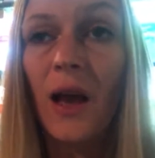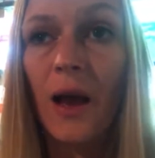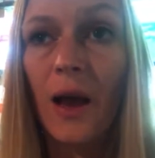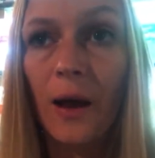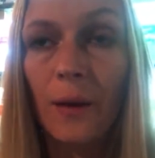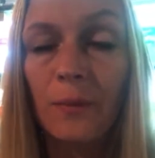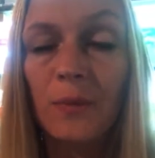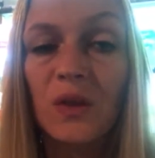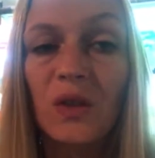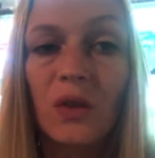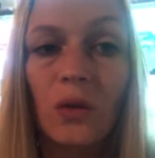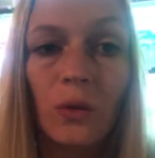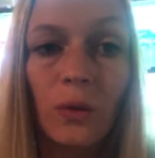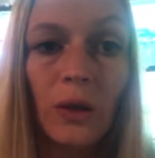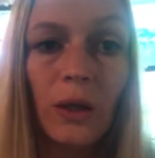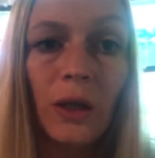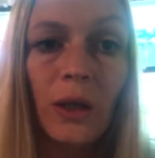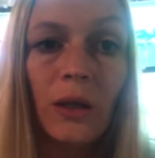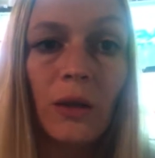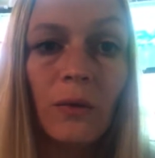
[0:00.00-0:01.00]

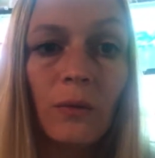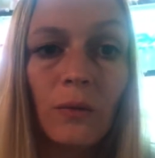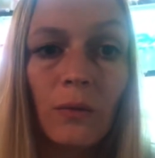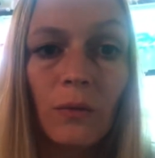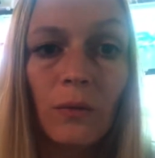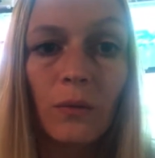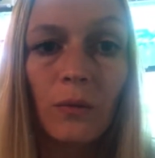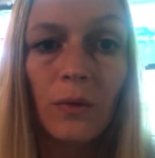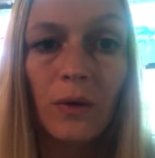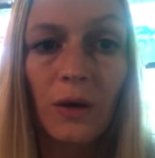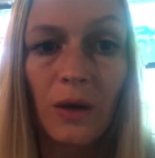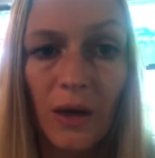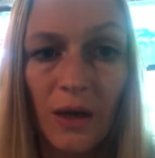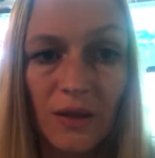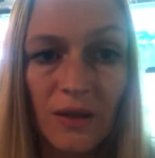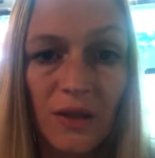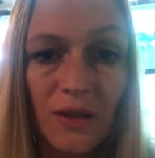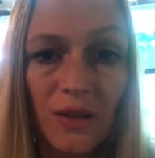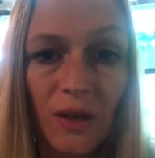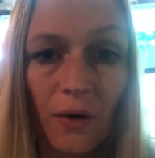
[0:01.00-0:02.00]
absolutely
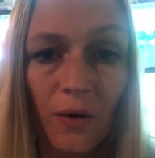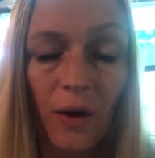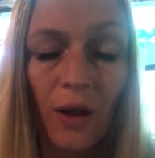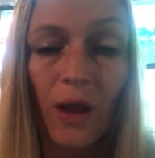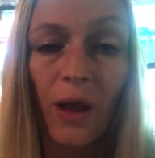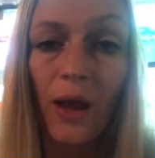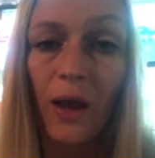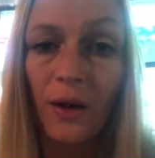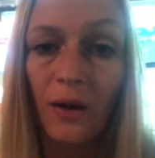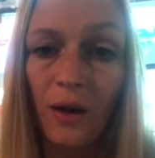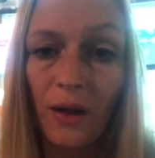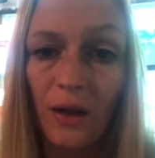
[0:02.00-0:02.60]
necessary, and